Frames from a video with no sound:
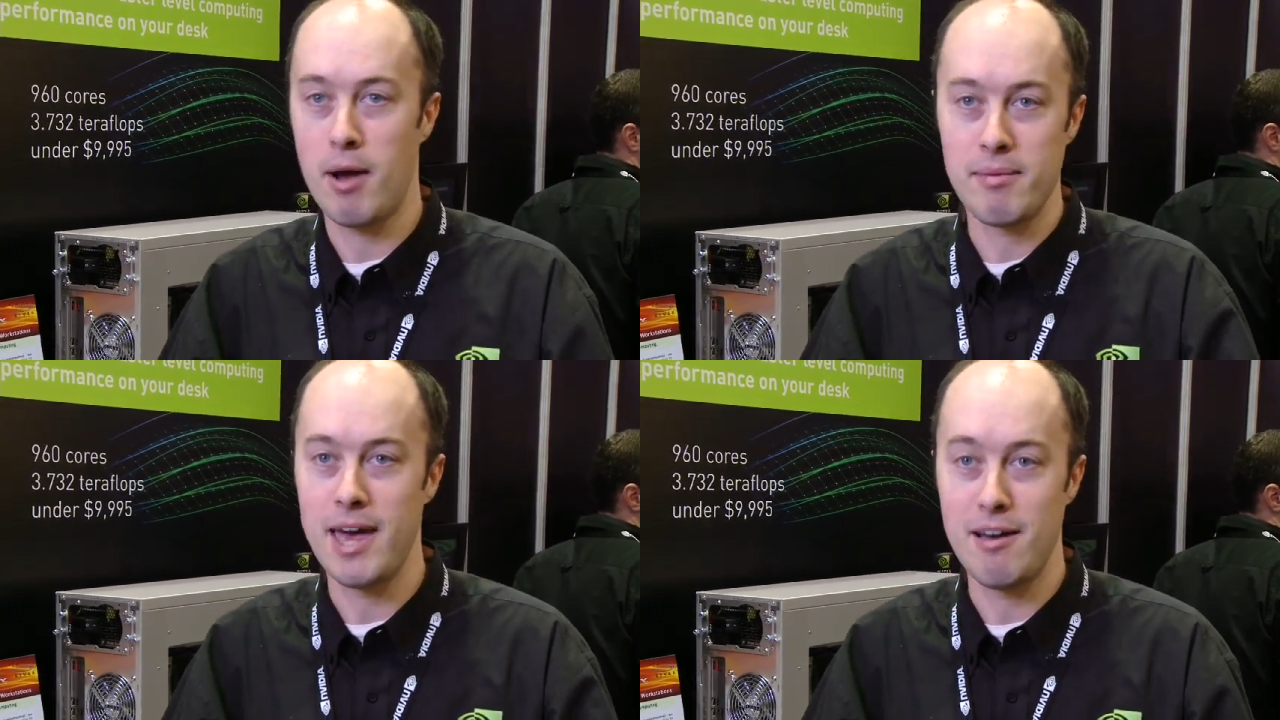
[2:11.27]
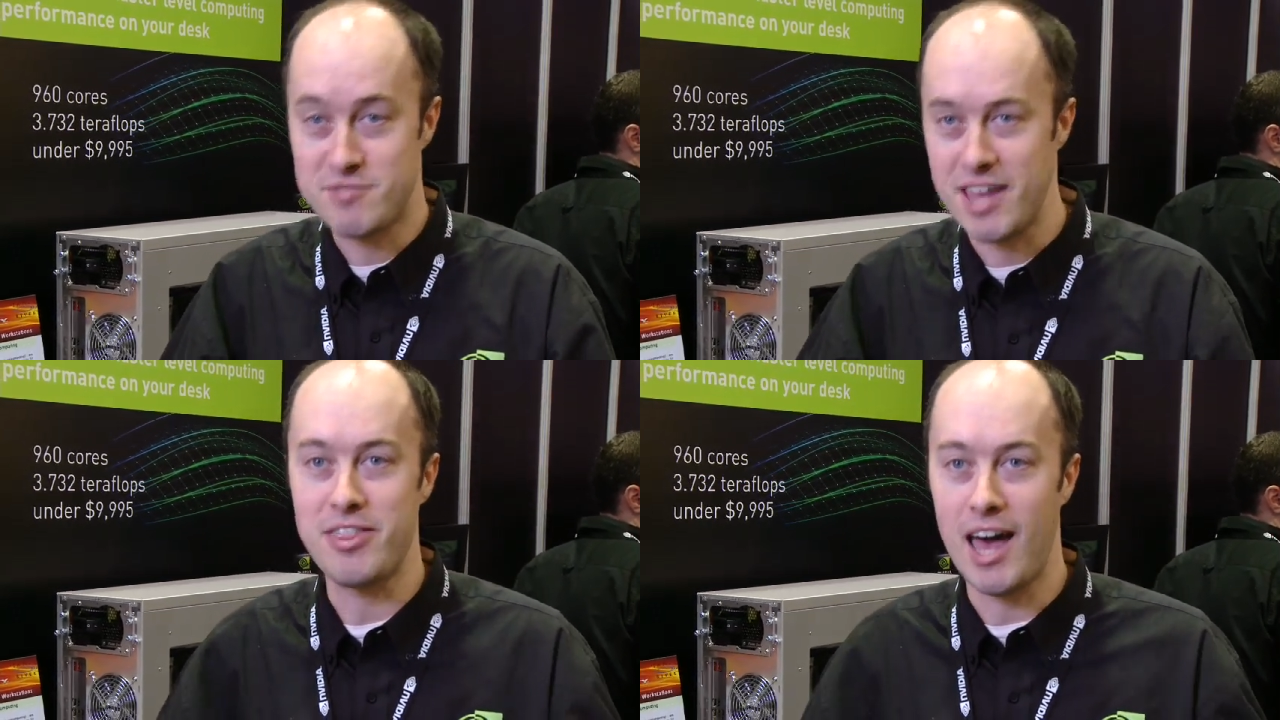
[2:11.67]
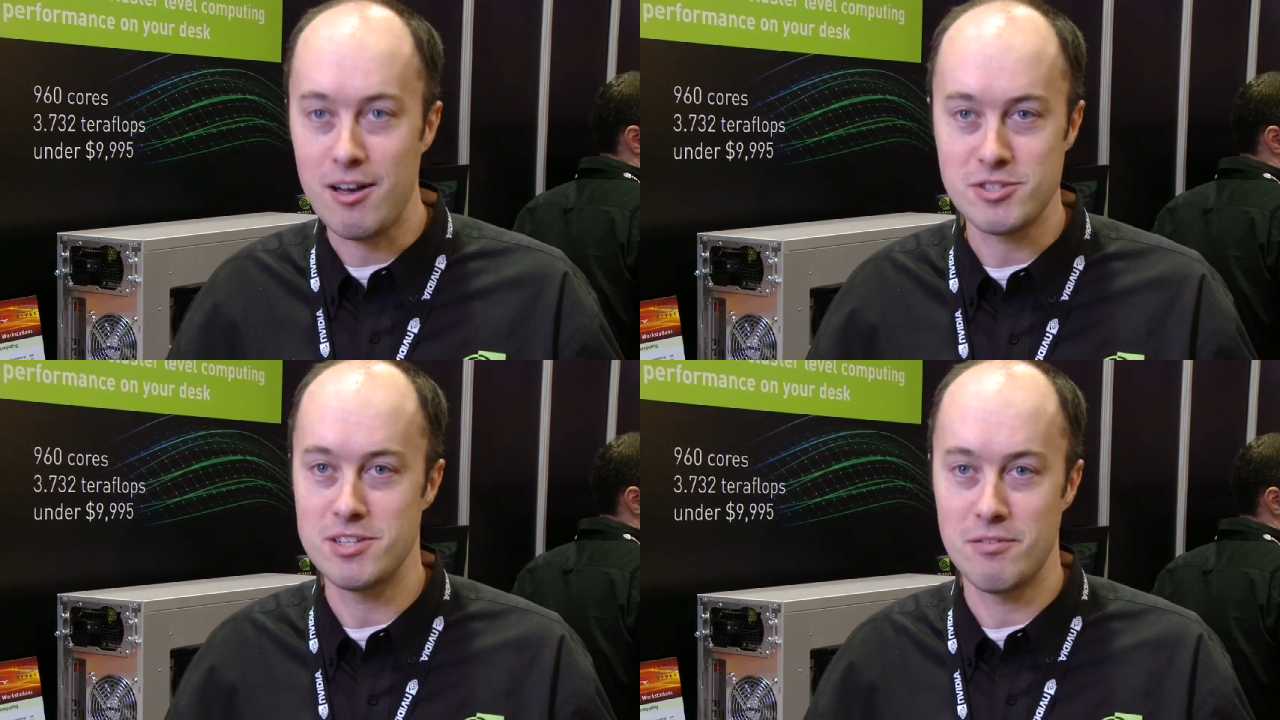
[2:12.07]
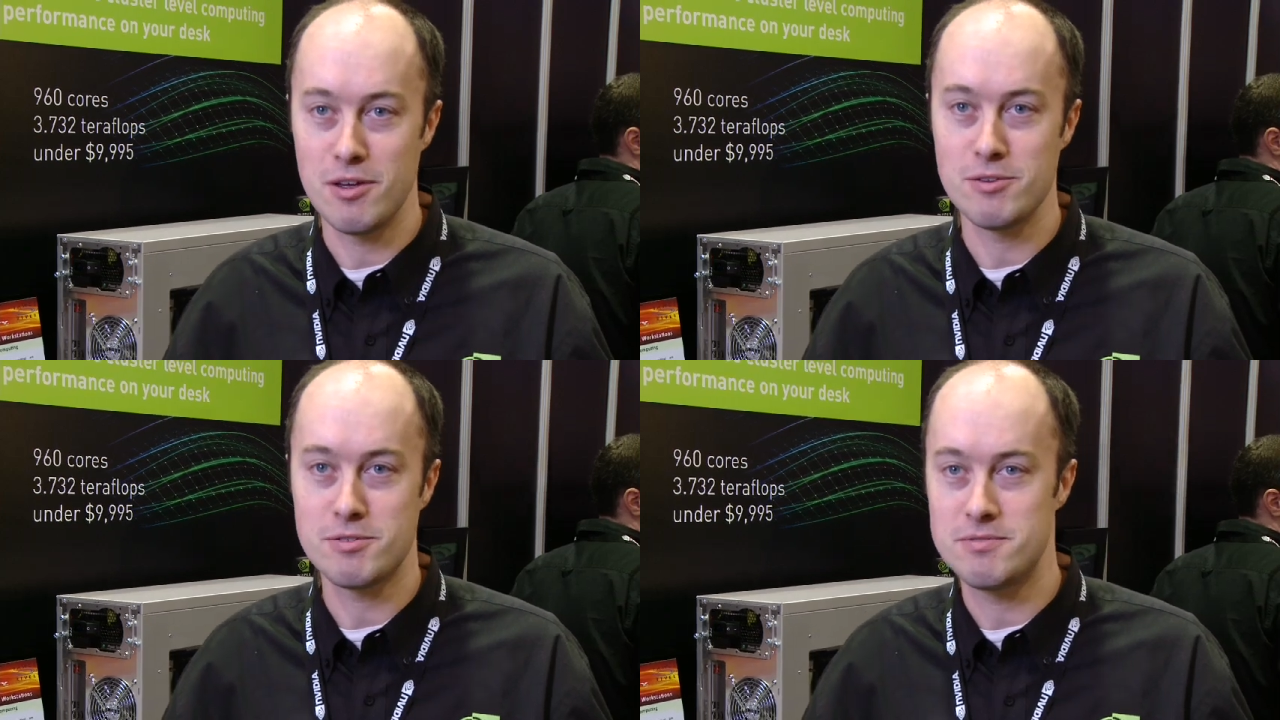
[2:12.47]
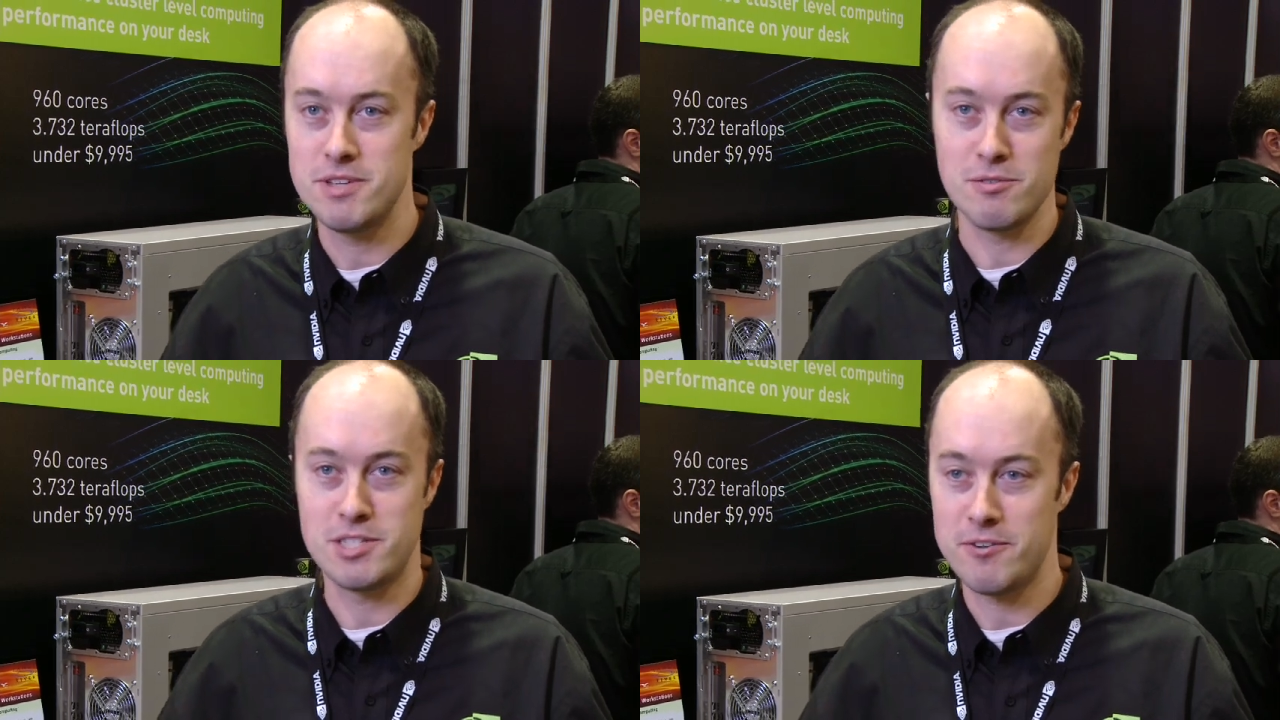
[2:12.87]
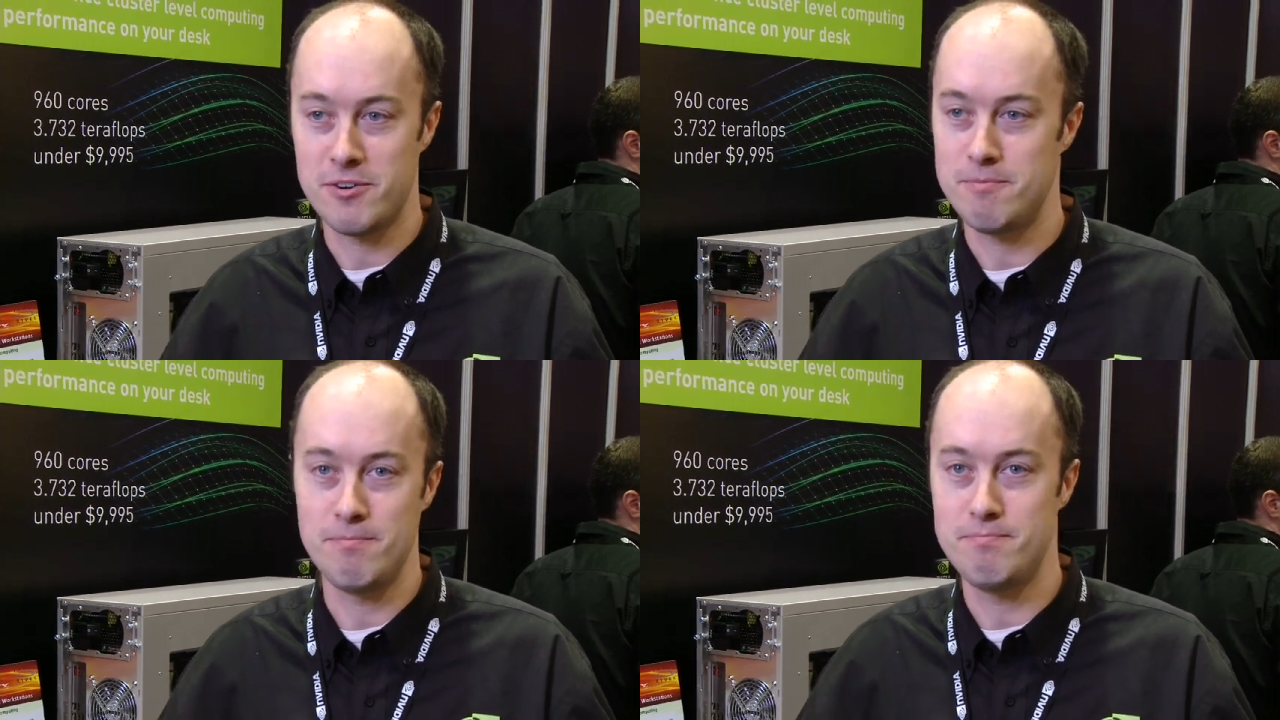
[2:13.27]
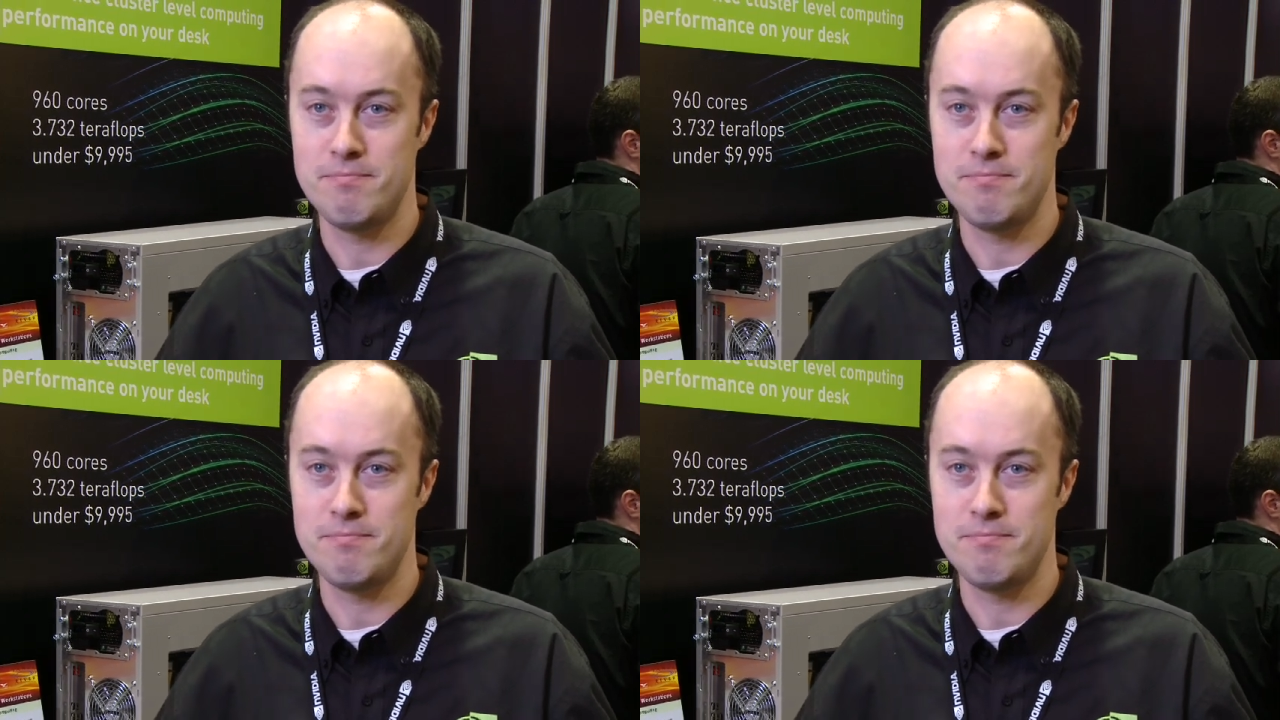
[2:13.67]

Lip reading: probably have 10,000 of those, different